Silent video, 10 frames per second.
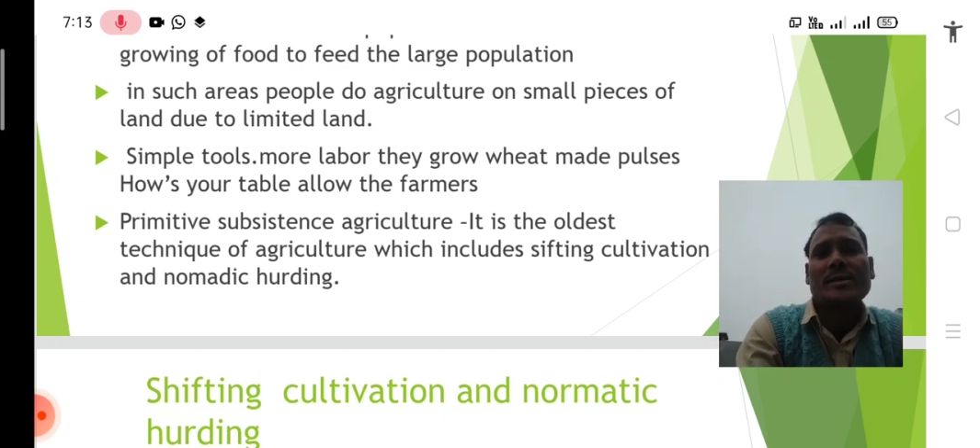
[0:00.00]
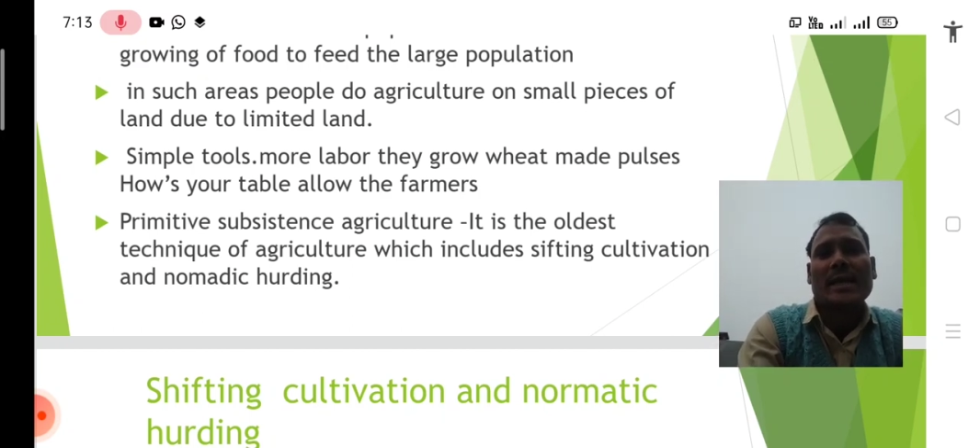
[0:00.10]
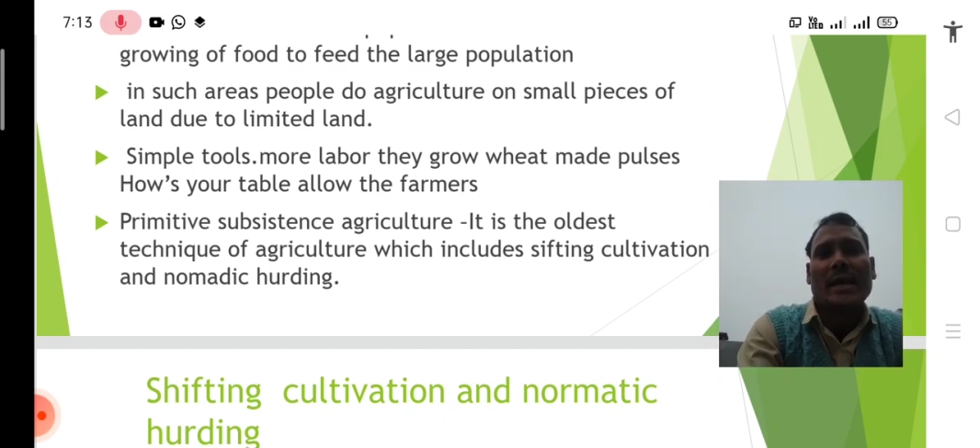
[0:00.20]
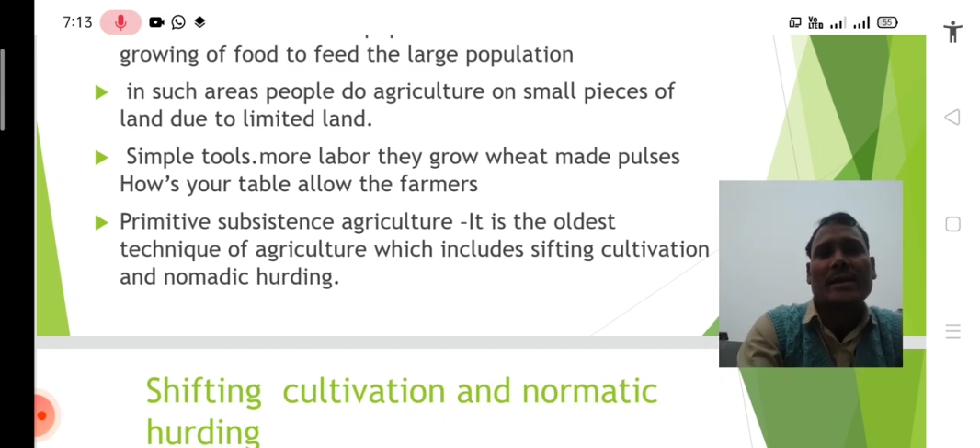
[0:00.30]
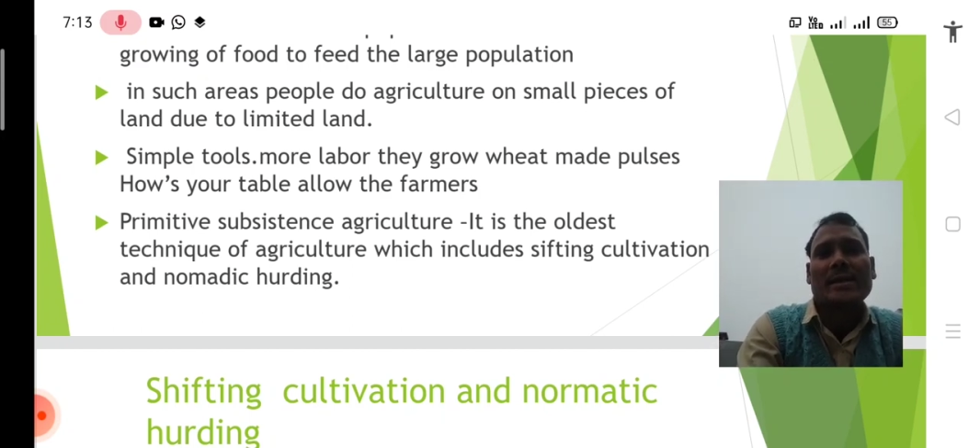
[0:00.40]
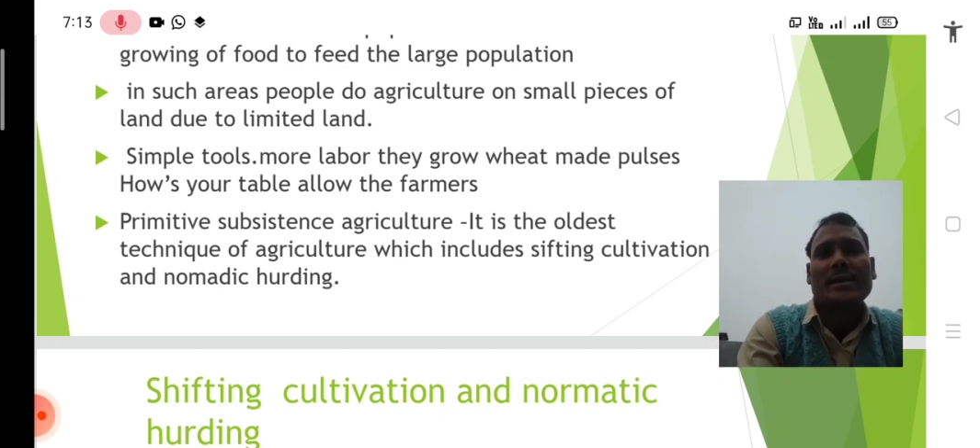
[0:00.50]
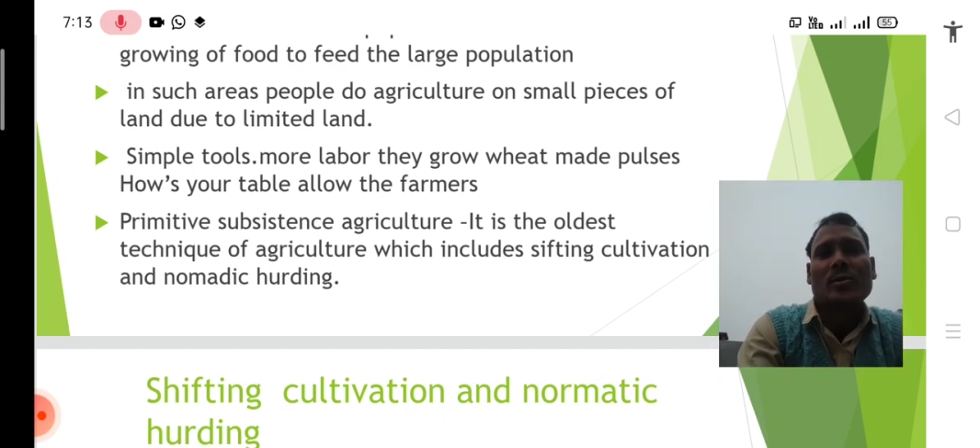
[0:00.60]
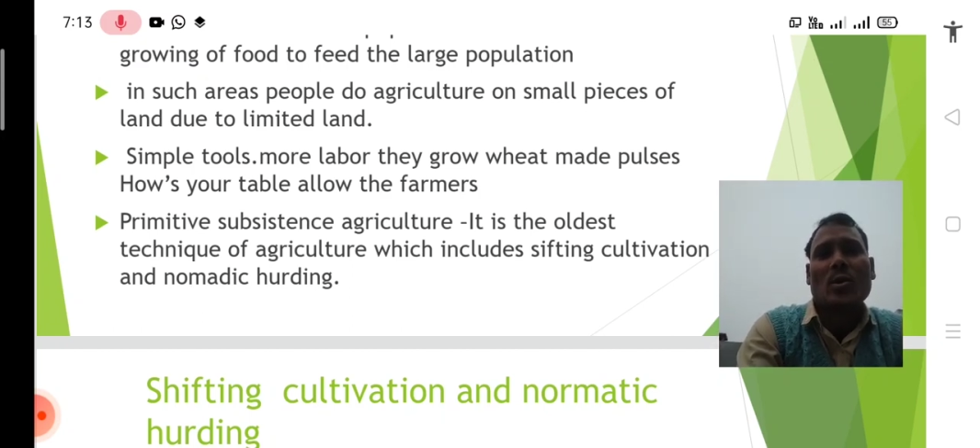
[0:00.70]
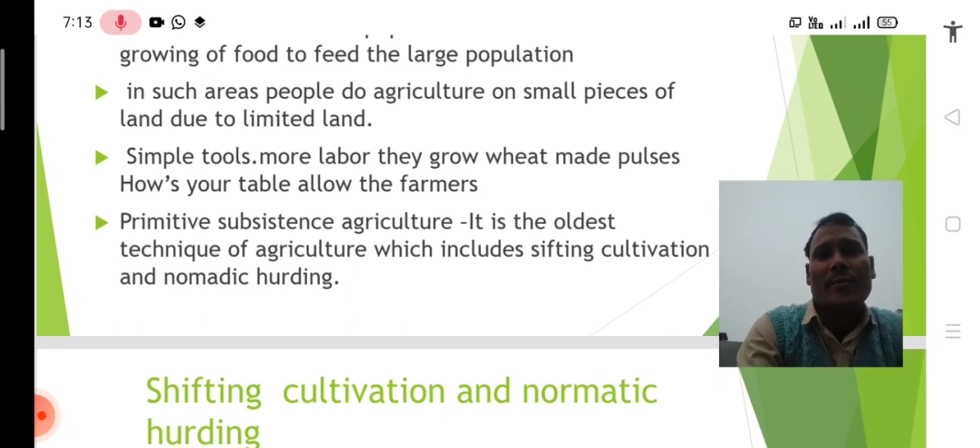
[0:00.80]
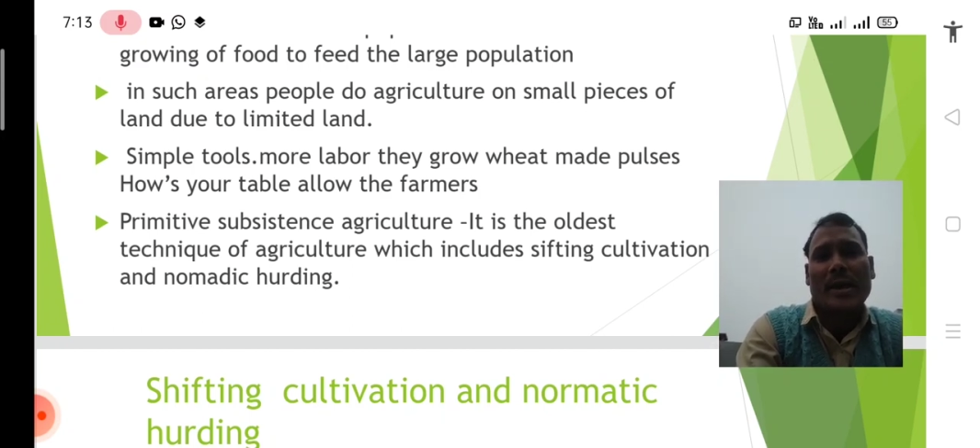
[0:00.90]
technique
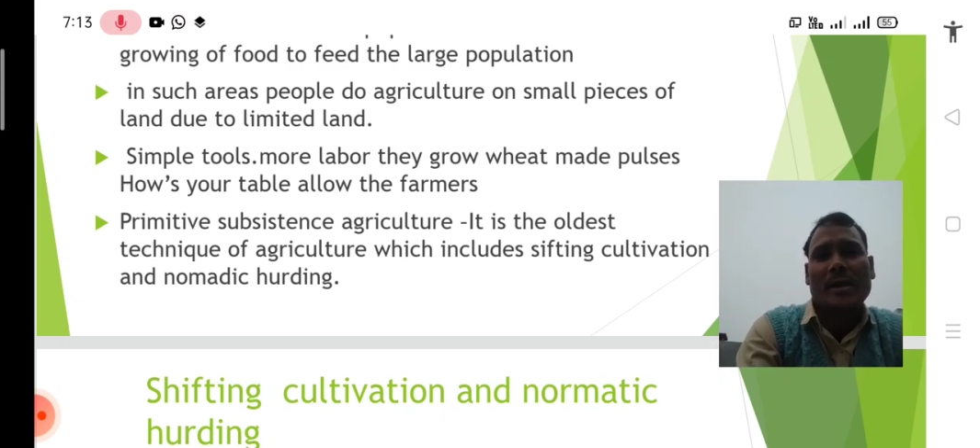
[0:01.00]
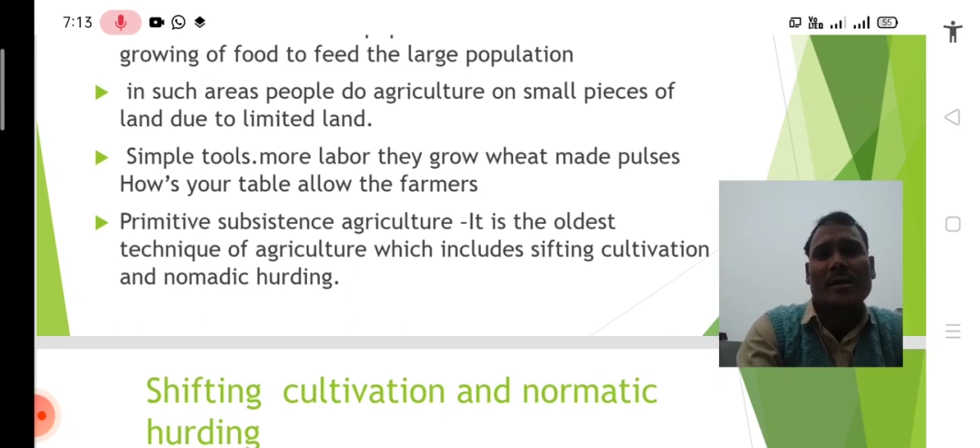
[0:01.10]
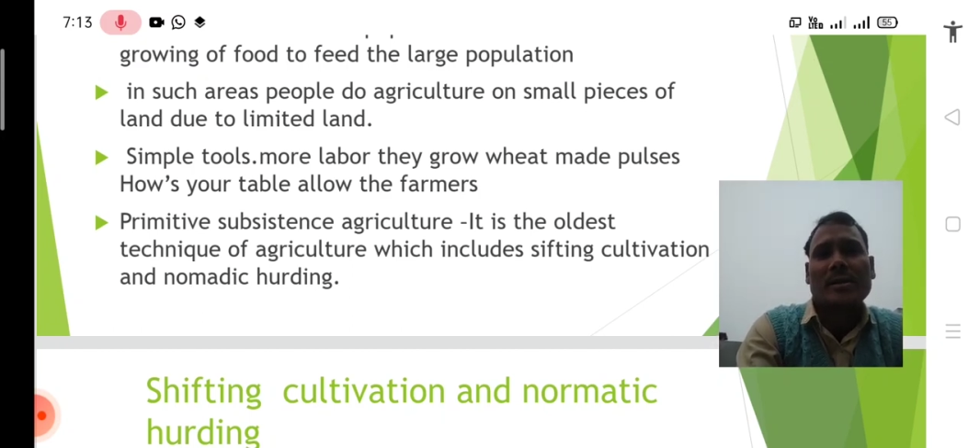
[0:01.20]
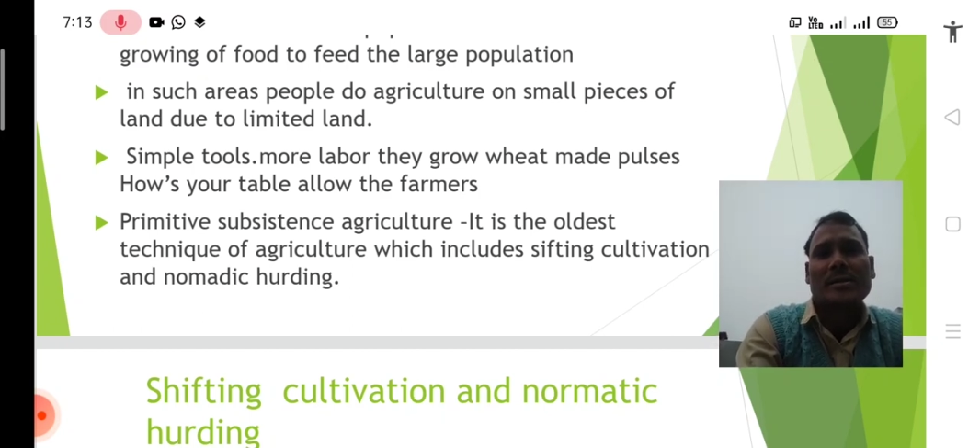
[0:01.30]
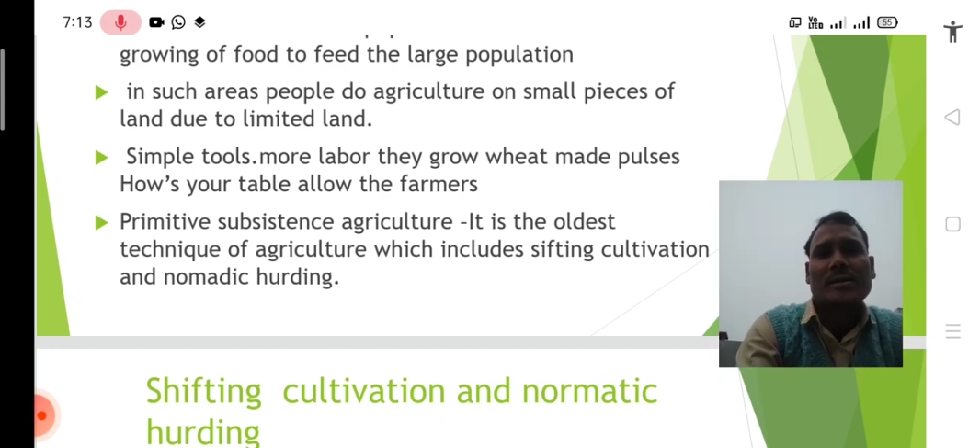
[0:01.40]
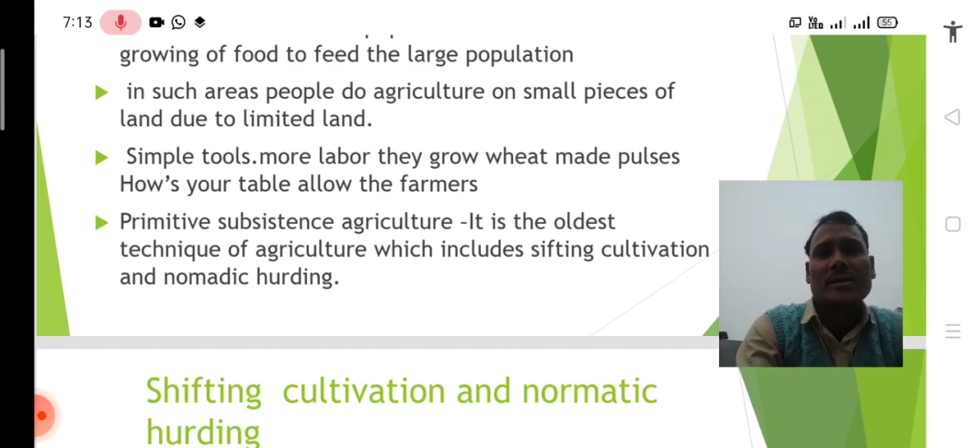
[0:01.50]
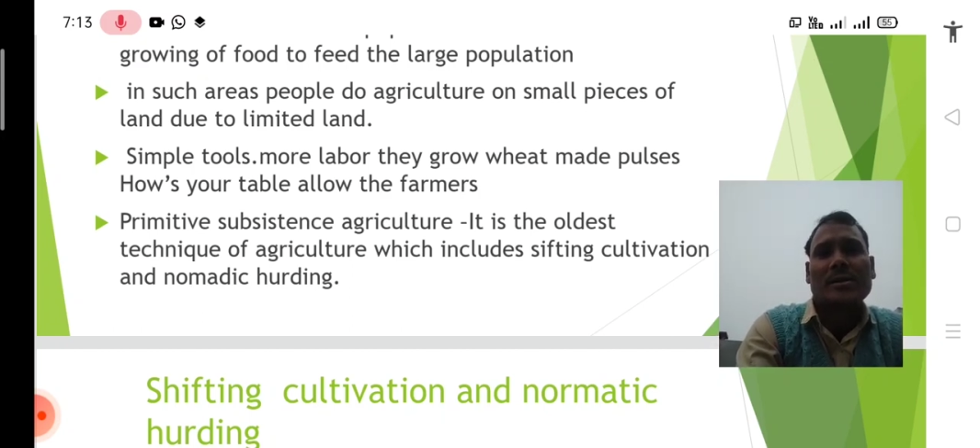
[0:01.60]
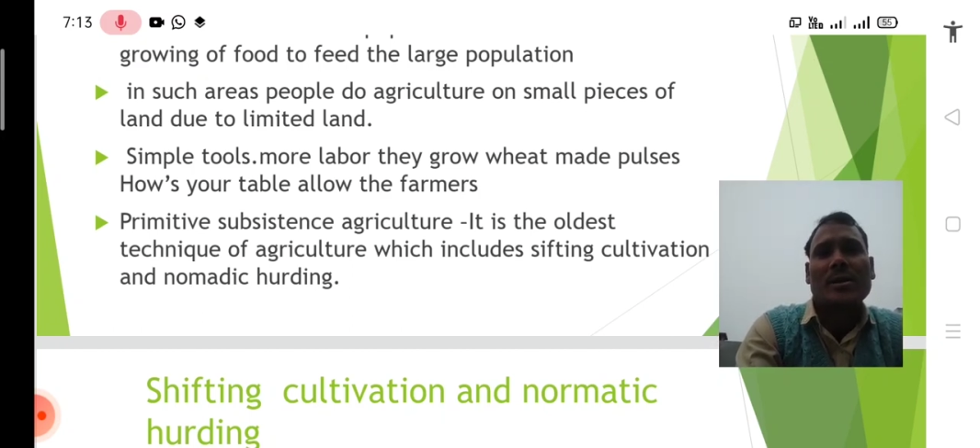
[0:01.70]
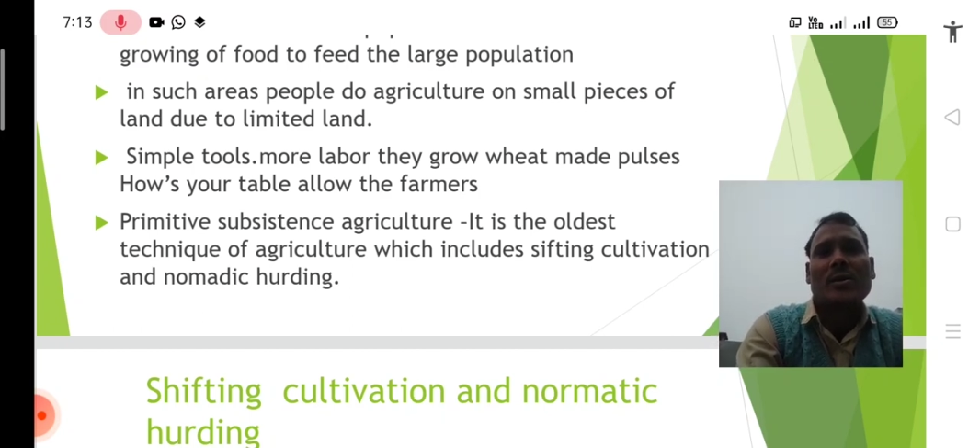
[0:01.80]
of agriculture